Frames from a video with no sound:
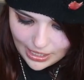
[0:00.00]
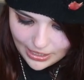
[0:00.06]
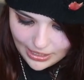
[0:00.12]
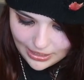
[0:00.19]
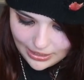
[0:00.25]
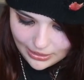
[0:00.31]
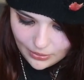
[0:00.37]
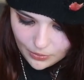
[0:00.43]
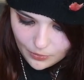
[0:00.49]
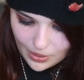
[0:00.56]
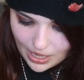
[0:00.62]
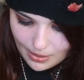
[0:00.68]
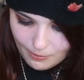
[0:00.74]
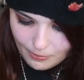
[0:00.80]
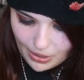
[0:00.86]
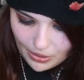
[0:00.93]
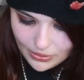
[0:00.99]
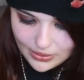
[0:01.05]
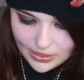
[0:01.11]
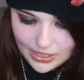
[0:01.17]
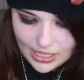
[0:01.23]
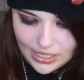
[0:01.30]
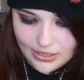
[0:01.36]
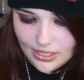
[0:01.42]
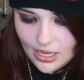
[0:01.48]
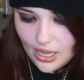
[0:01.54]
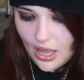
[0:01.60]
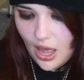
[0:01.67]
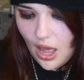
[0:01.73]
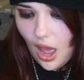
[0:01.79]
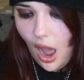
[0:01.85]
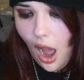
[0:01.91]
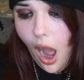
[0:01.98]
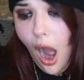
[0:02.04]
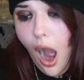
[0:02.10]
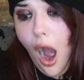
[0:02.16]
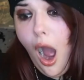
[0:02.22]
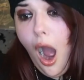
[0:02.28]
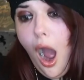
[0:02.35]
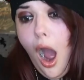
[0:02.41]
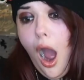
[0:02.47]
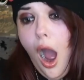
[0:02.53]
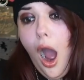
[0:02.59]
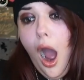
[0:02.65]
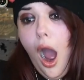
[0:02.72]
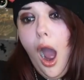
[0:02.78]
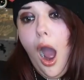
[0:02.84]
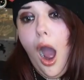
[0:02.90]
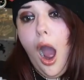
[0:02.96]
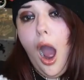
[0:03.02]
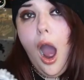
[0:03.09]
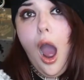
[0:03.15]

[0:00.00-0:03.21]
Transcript: like our little white boxes. Oh,